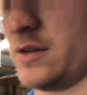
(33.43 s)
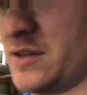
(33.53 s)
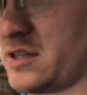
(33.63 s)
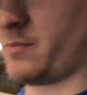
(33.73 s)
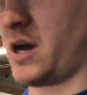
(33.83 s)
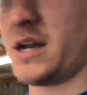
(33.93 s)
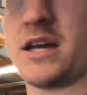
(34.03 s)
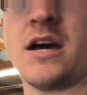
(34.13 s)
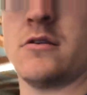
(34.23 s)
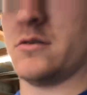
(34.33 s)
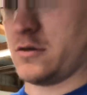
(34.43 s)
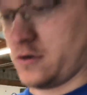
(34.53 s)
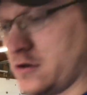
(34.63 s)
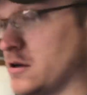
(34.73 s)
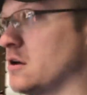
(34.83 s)
disc buying out,
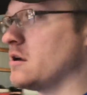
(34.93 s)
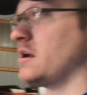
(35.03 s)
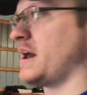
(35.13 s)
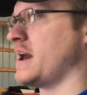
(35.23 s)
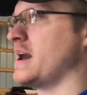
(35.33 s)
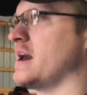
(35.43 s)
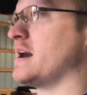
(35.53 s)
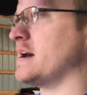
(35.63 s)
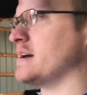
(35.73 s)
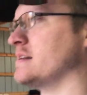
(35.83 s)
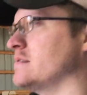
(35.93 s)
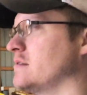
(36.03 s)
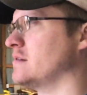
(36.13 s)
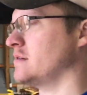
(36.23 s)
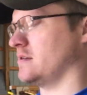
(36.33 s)
and
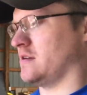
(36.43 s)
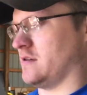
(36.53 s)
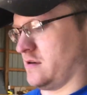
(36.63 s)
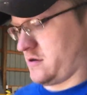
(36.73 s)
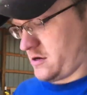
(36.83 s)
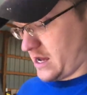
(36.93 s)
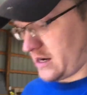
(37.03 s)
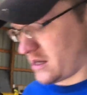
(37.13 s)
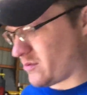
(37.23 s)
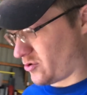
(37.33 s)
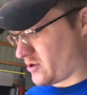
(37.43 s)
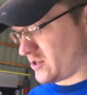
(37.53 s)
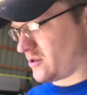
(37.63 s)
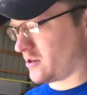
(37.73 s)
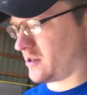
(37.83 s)
had a couple grease
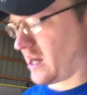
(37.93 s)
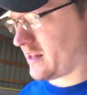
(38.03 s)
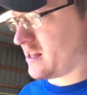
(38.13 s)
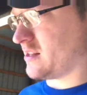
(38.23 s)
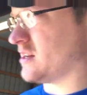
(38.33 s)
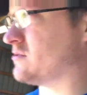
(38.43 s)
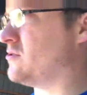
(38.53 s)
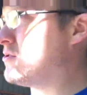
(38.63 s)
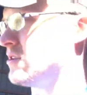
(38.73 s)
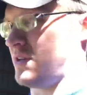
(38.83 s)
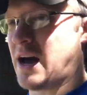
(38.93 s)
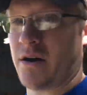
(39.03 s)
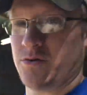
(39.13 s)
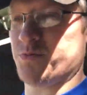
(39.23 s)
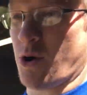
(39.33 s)
circs that I didn't get to because of how it
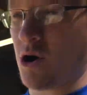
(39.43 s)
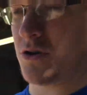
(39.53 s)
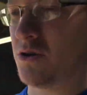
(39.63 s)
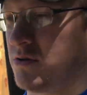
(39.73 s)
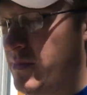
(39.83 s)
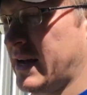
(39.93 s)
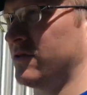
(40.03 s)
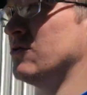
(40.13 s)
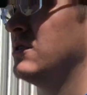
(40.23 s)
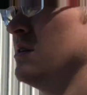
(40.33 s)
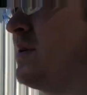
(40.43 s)
was parked. Couldn't get